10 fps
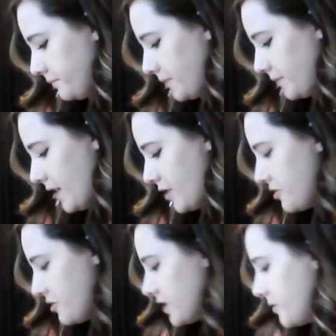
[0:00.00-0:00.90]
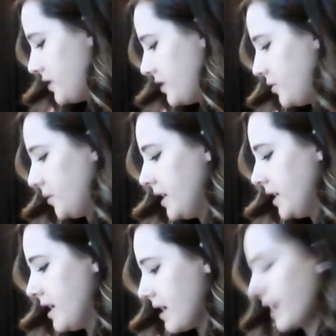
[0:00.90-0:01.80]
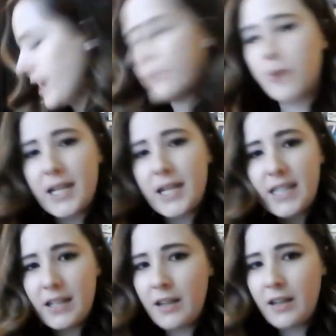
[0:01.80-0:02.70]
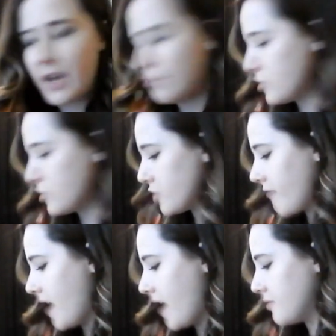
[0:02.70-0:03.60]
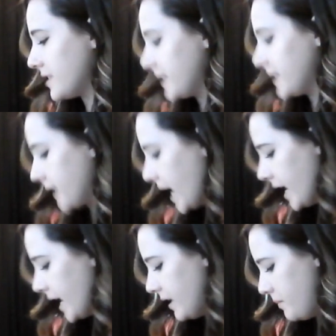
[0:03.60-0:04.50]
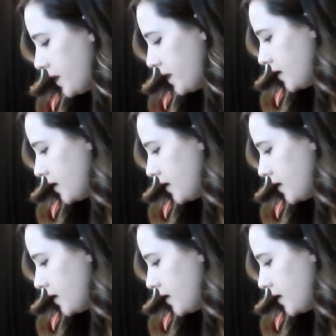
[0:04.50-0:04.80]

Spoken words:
And then you're just going to kind of press in and mush around just a tiny bit